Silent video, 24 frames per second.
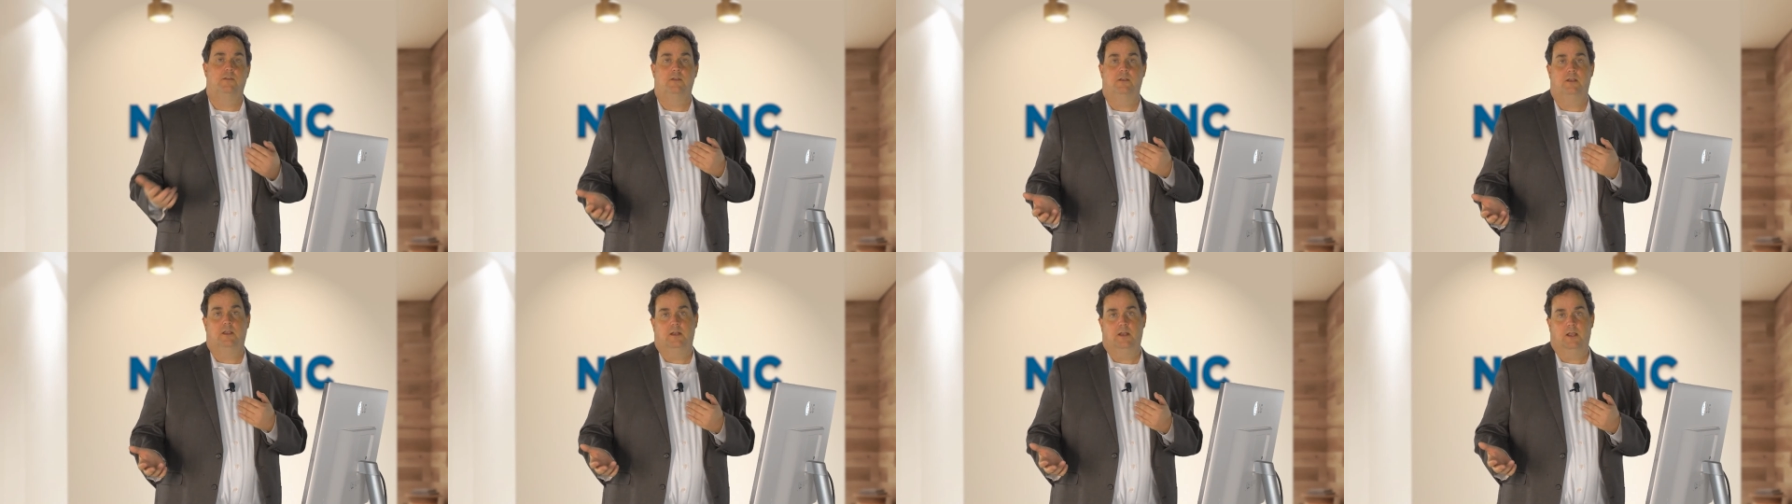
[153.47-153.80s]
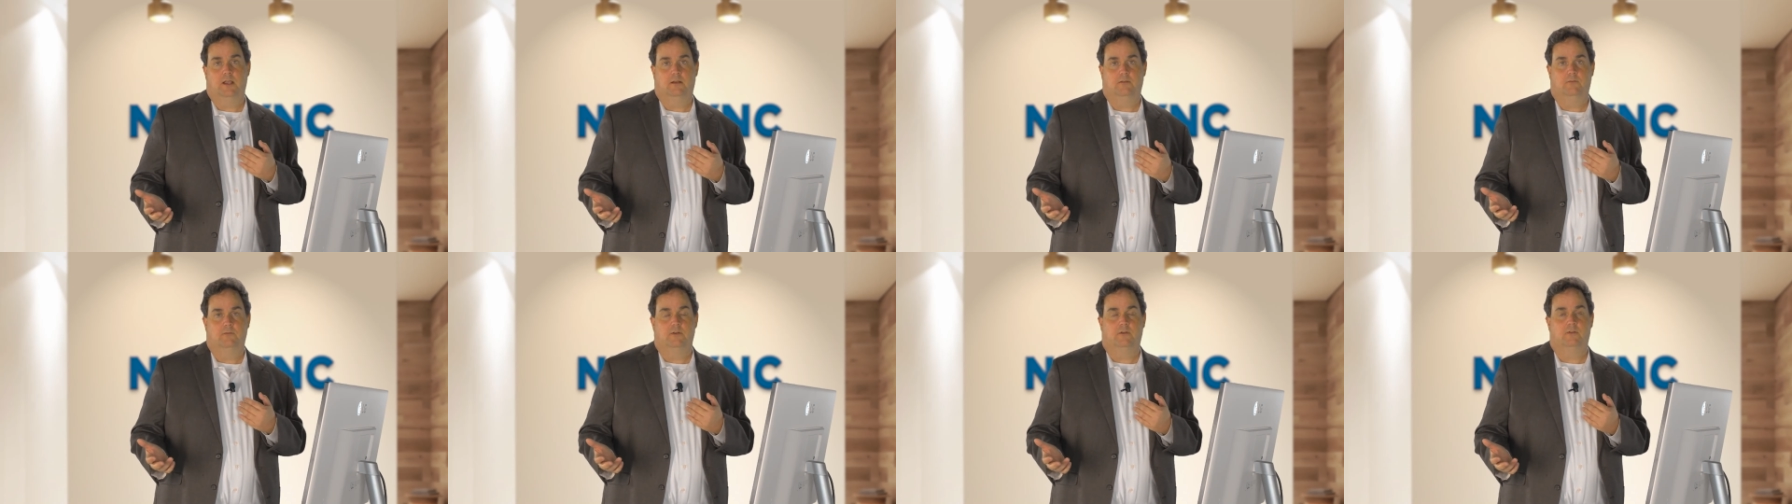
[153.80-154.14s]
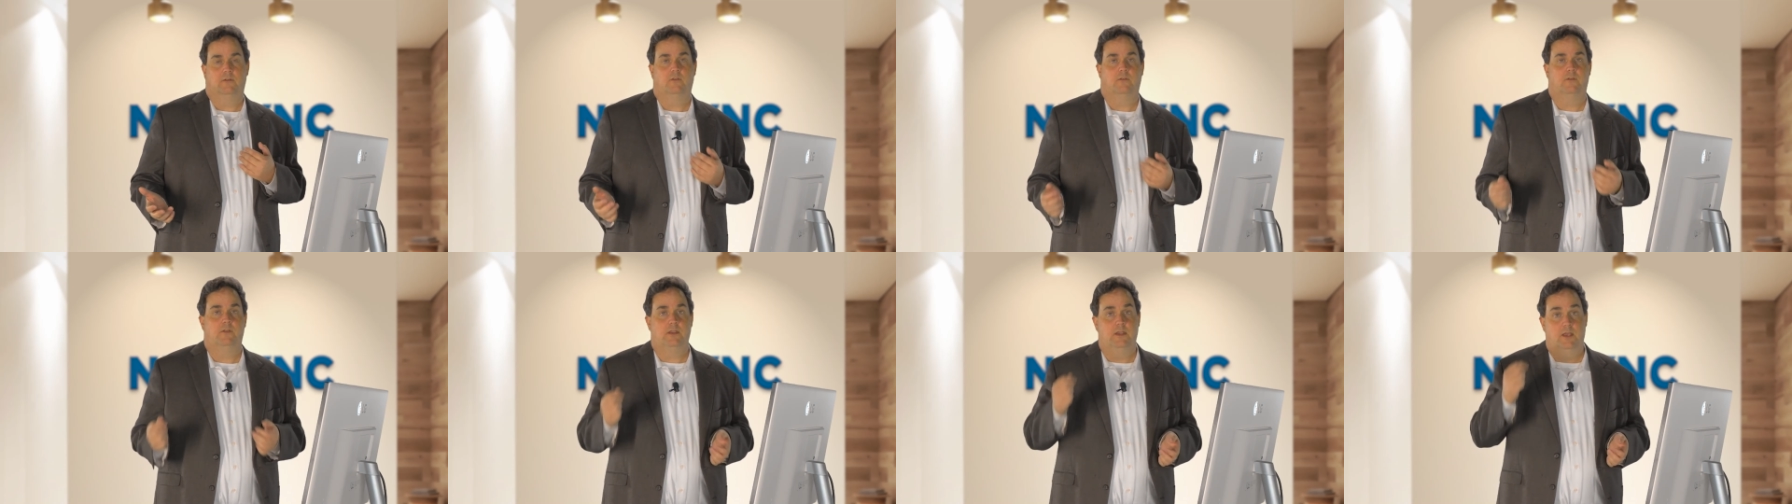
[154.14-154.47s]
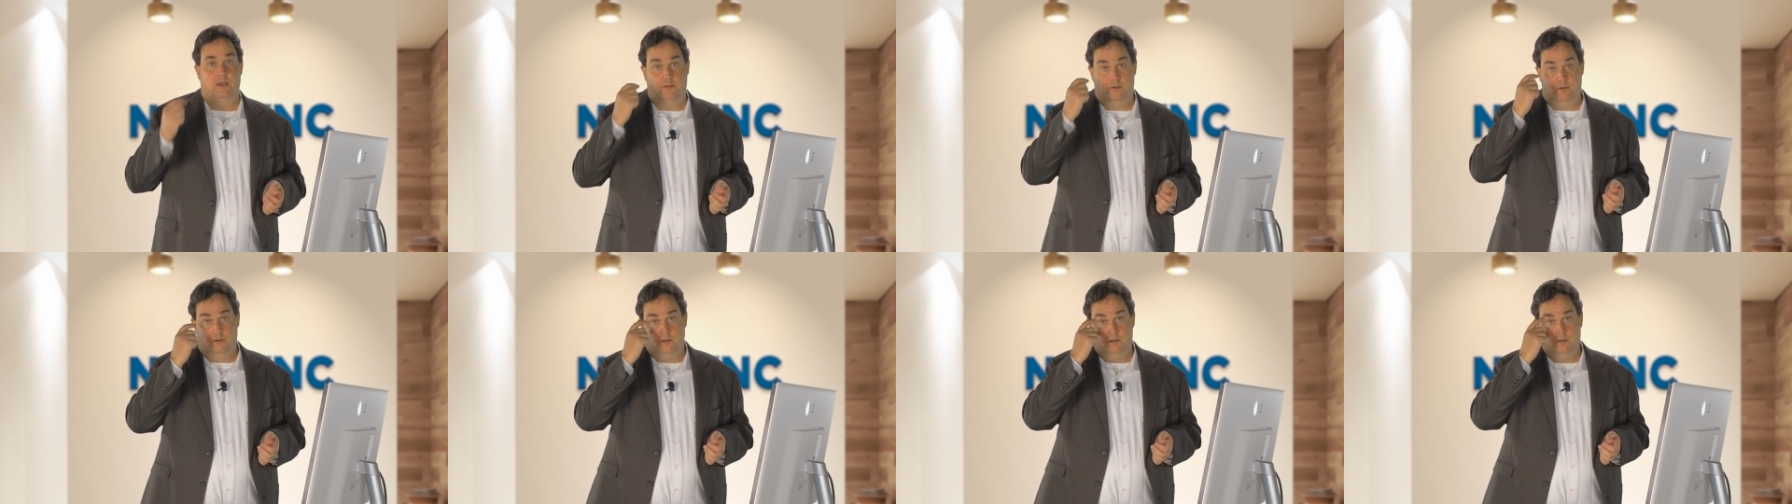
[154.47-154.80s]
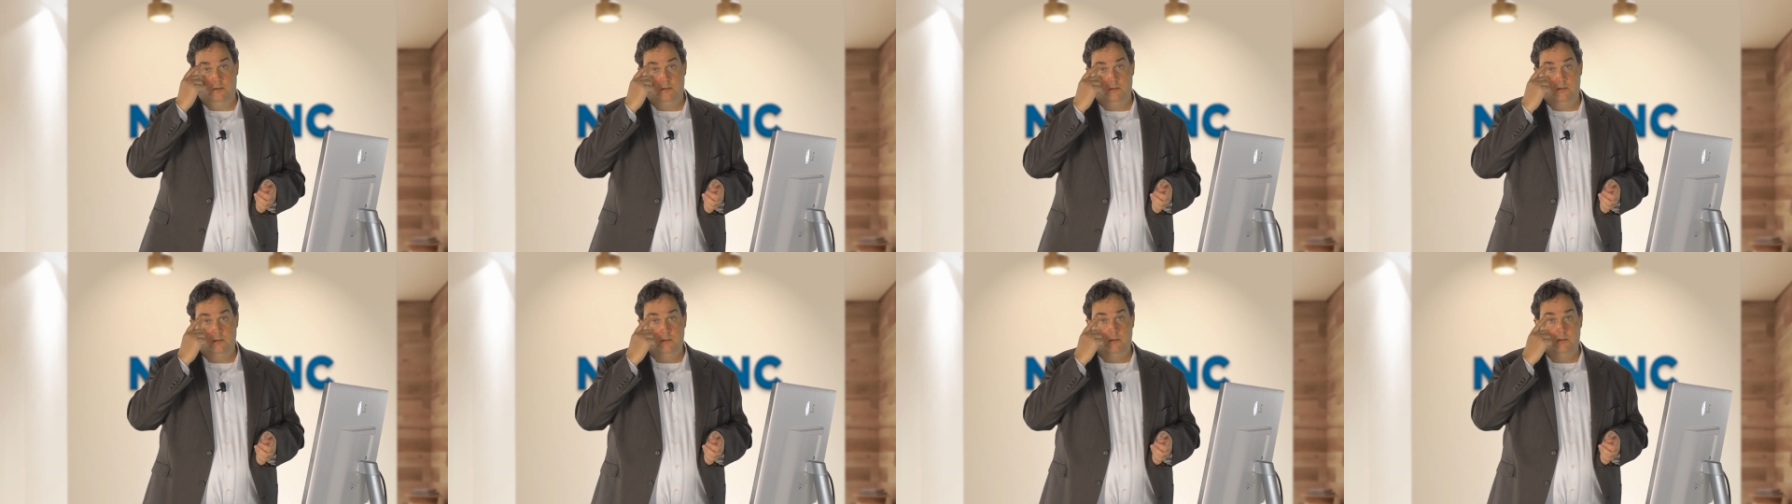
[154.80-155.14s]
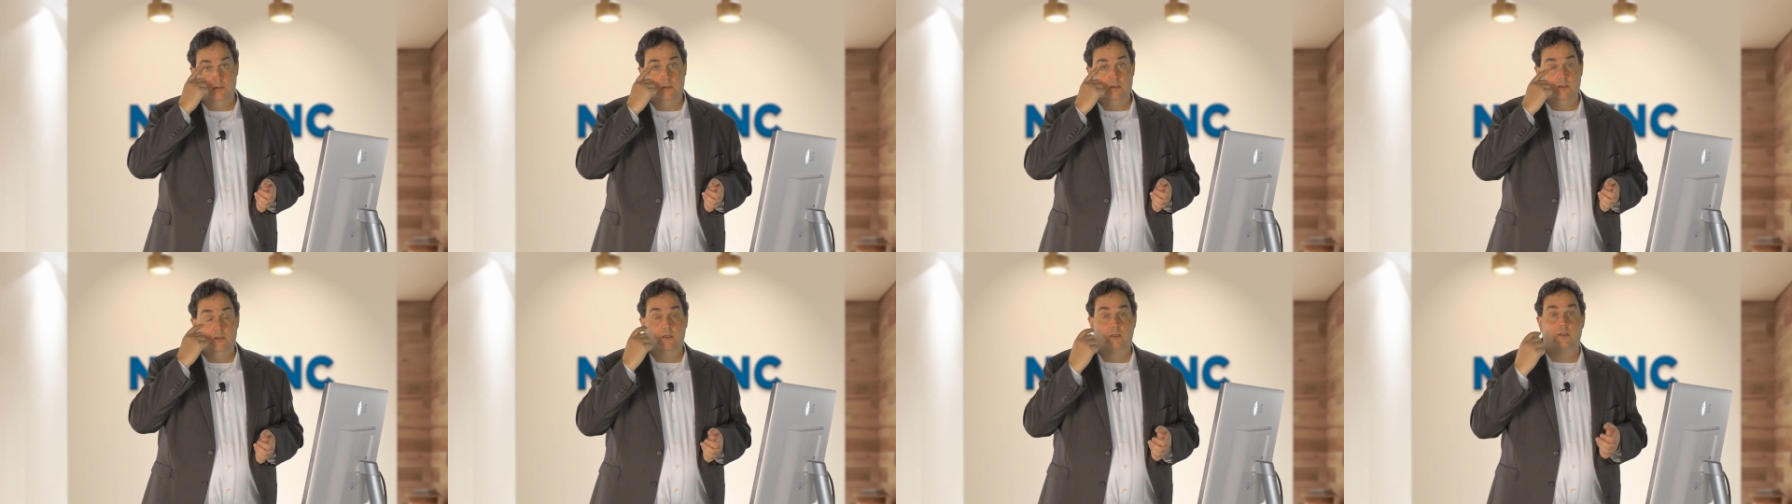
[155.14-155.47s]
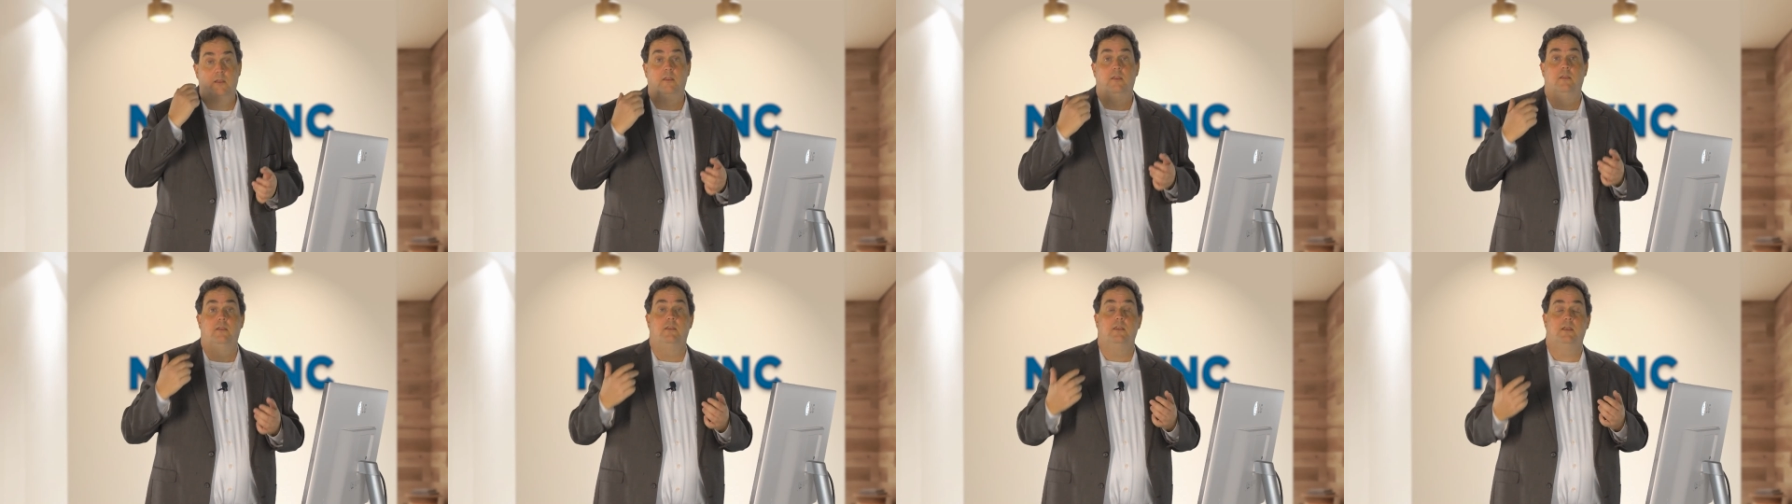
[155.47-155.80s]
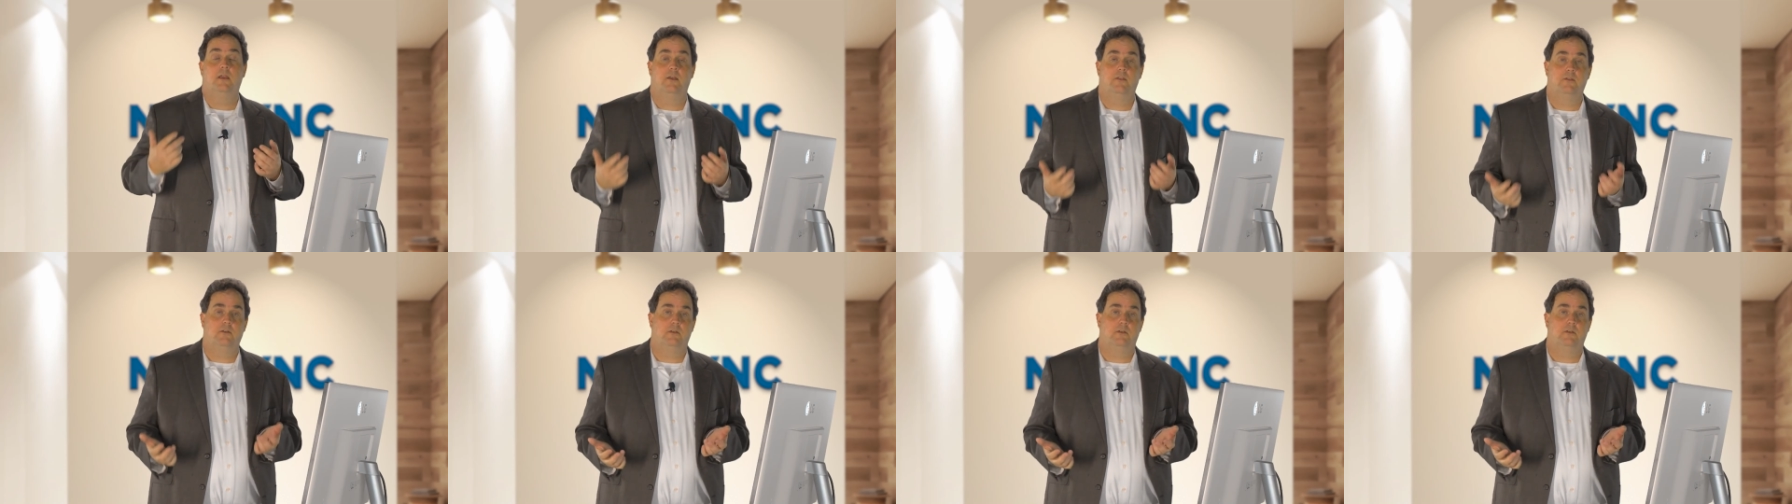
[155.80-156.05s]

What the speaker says: to connect versus the other. The other